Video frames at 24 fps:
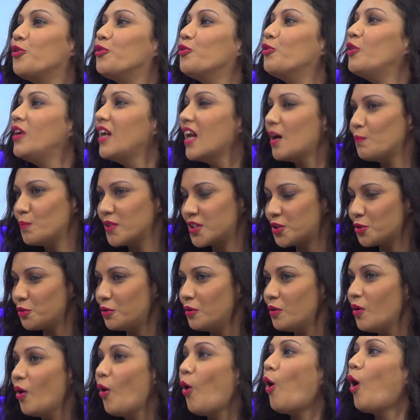Rule number two,
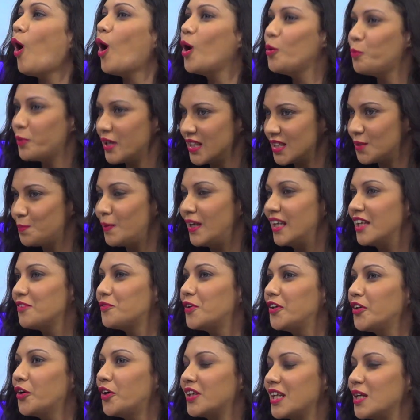always believe in
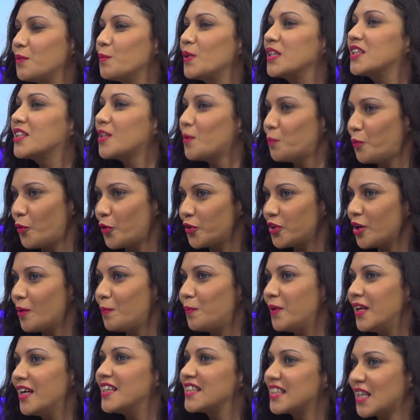your team and support your
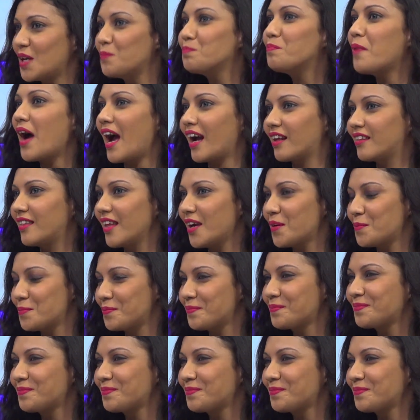players and back them.